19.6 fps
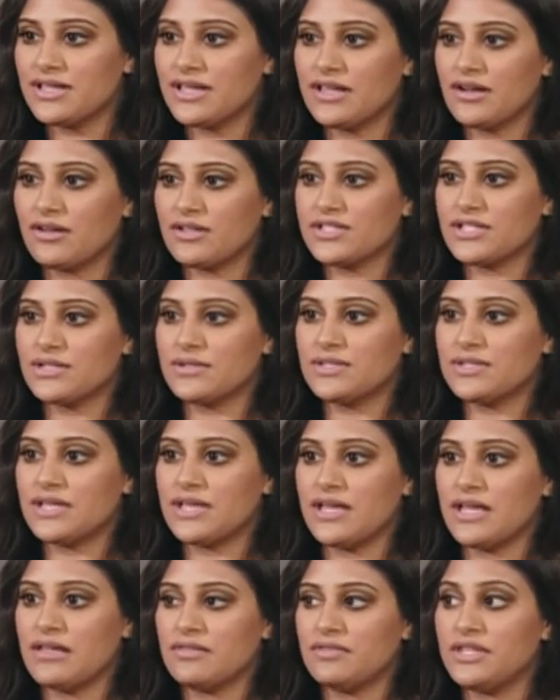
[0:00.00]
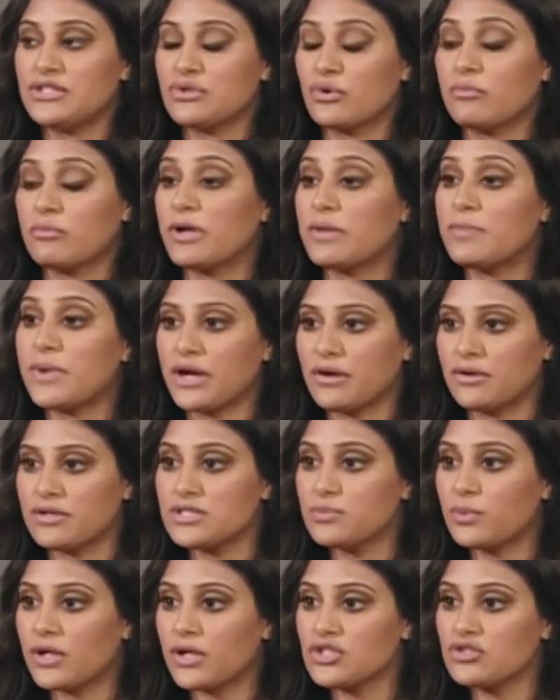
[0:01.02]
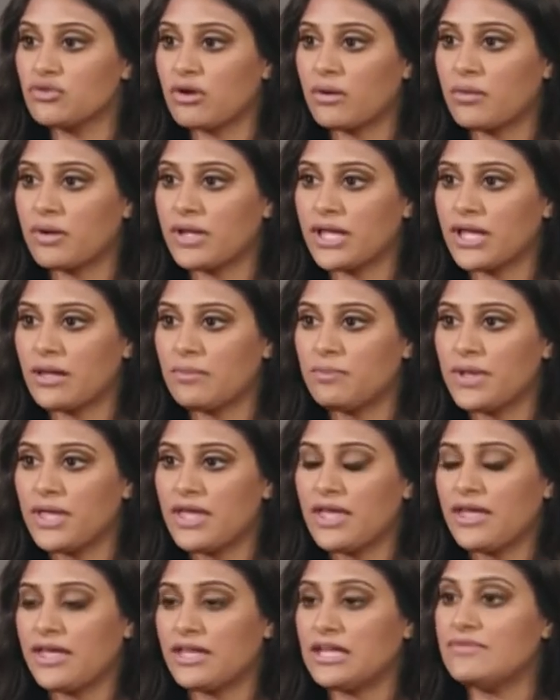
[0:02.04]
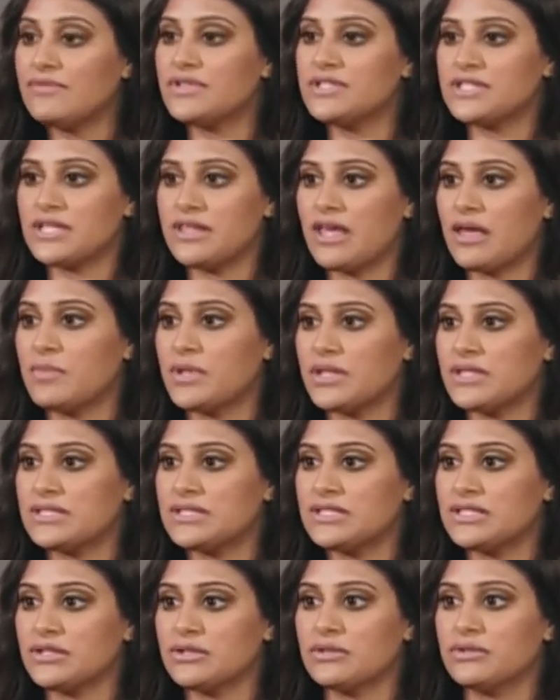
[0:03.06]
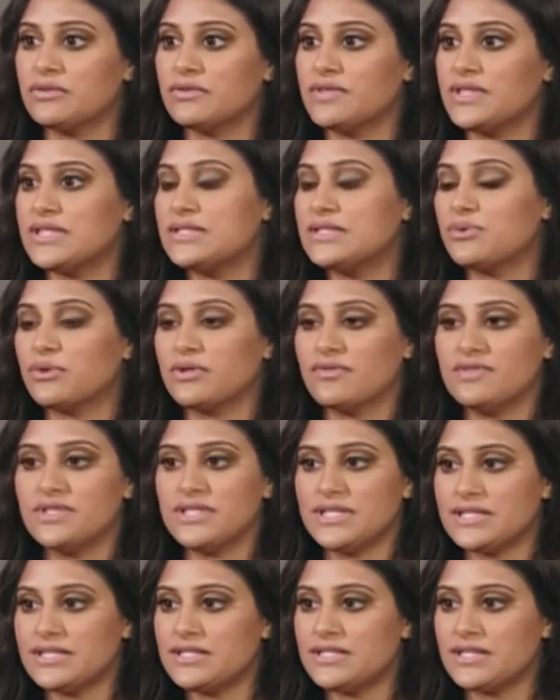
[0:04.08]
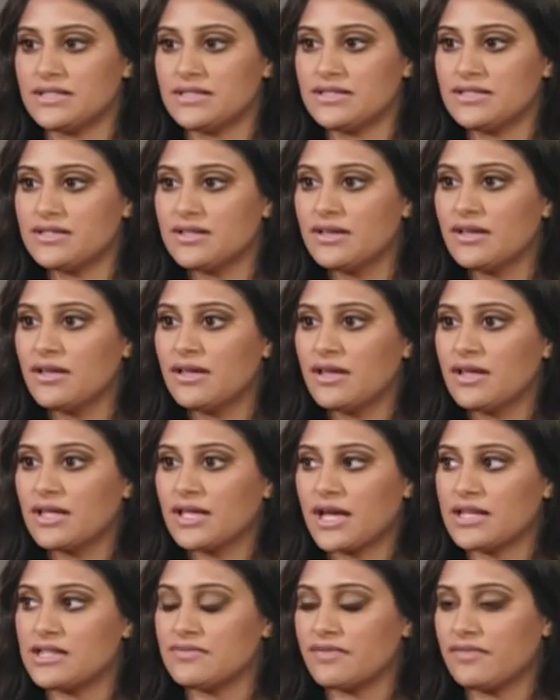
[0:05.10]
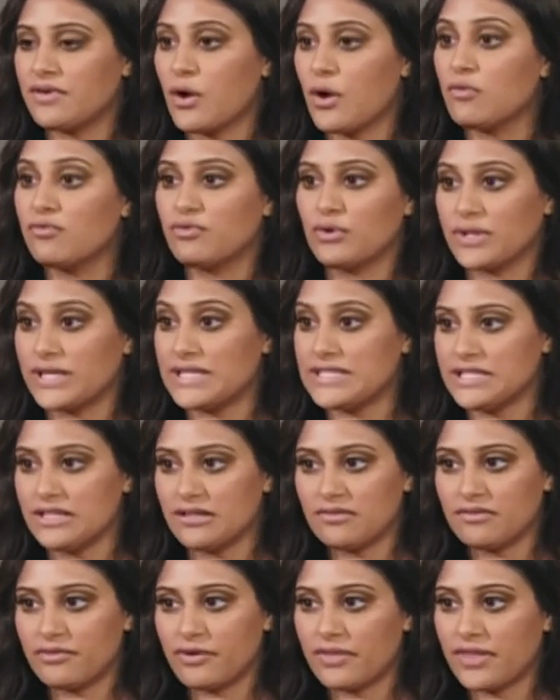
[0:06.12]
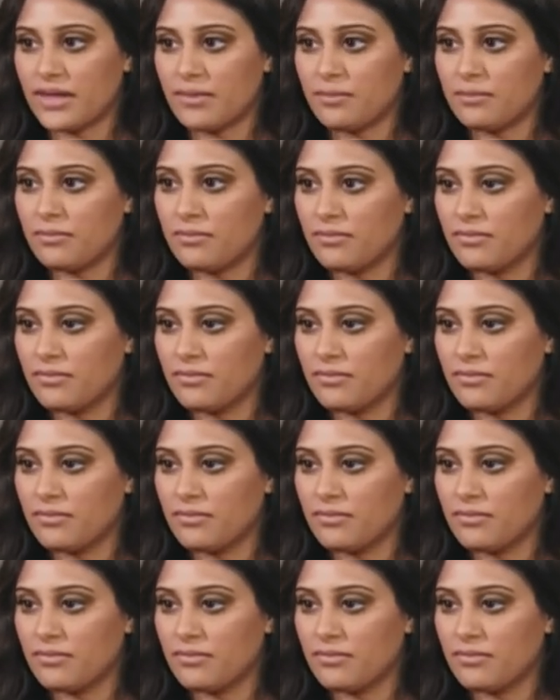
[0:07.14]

and also seeing these are what my parents watched growing up. And even to them, it's still this sort of distant, kind of hopeful idea for them.